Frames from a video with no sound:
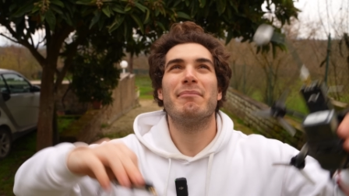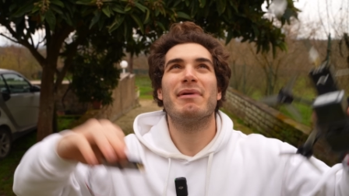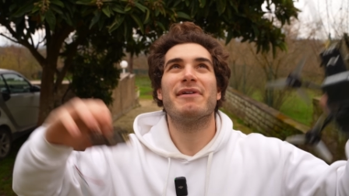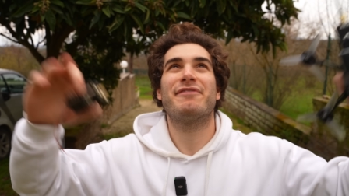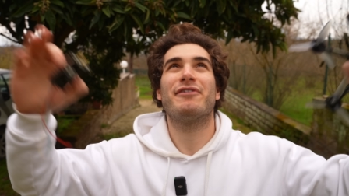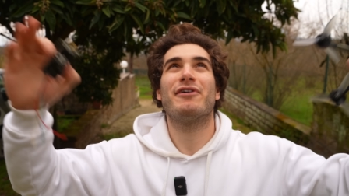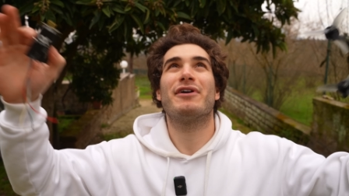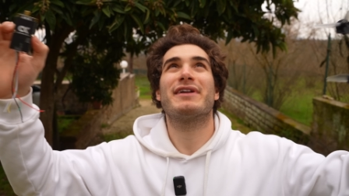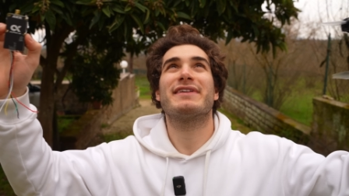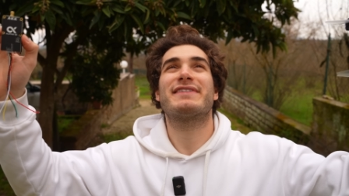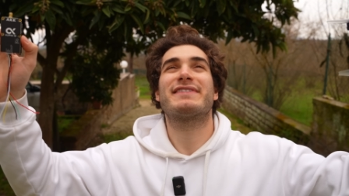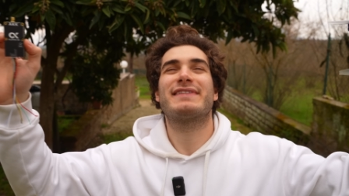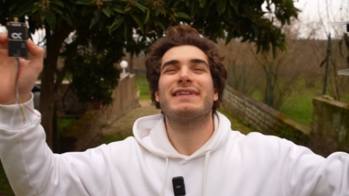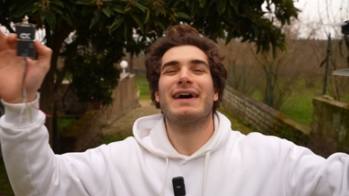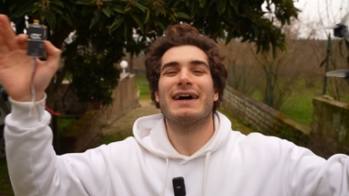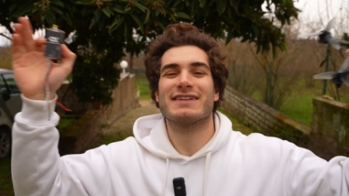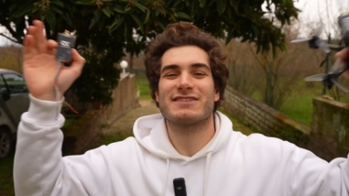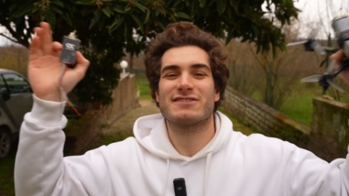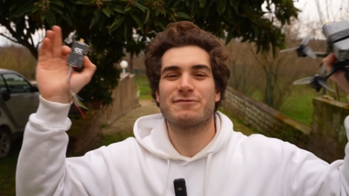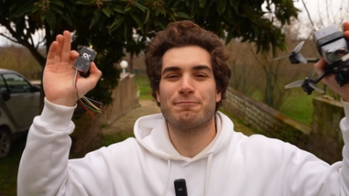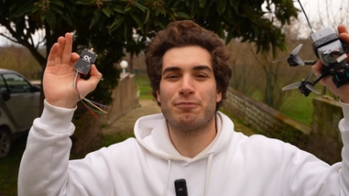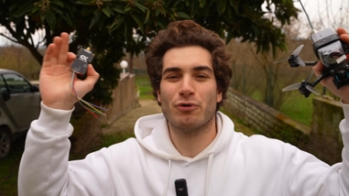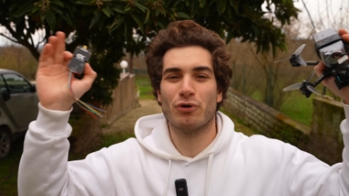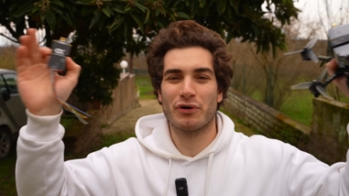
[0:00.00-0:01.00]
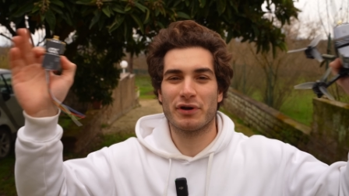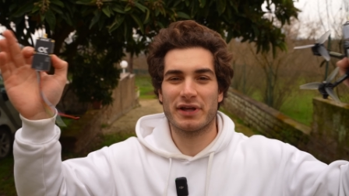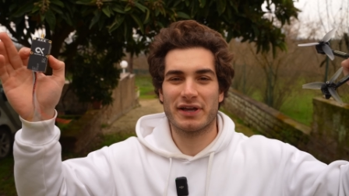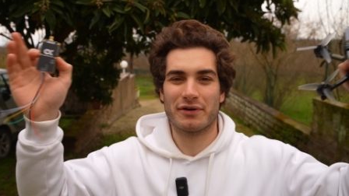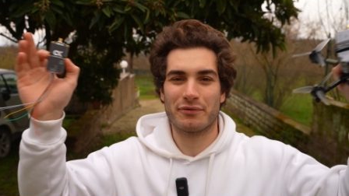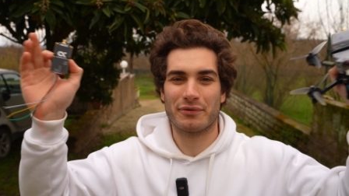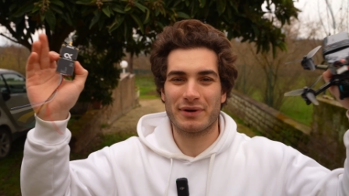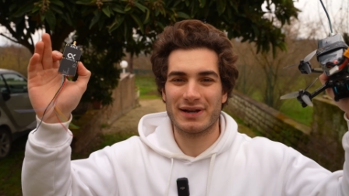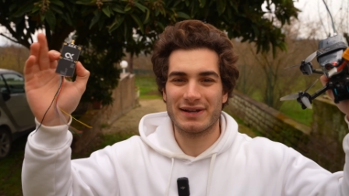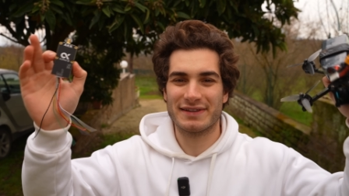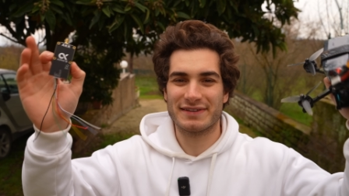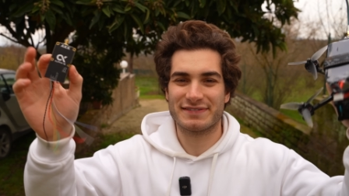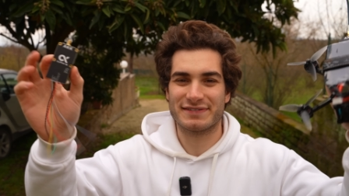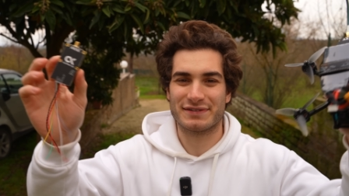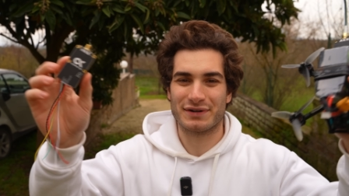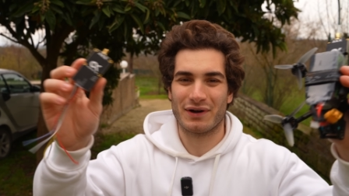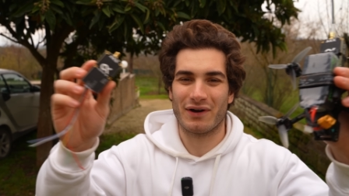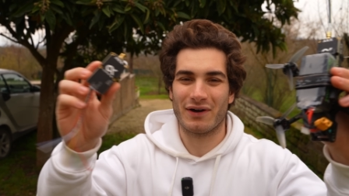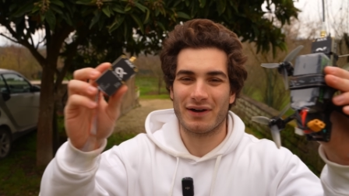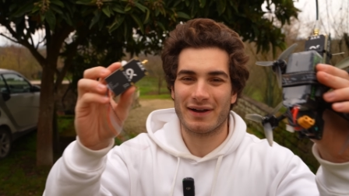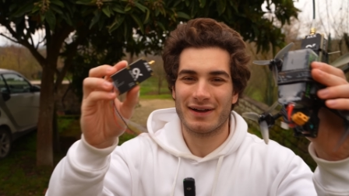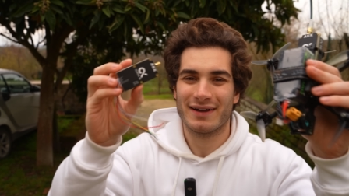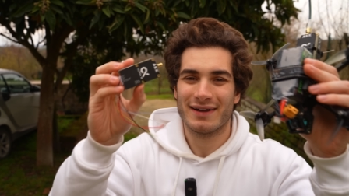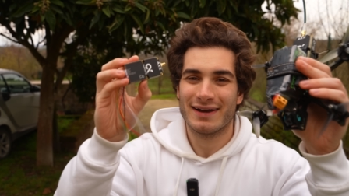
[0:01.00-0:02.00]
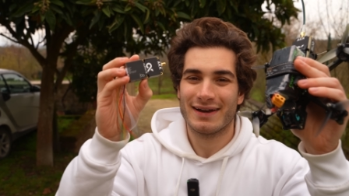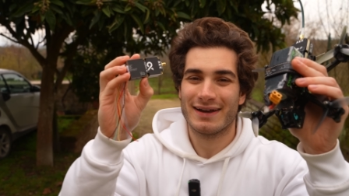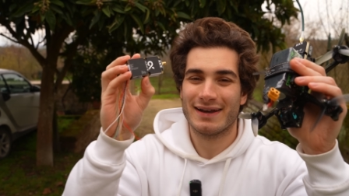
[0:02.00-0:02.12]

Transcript: before it starts pouring really strong,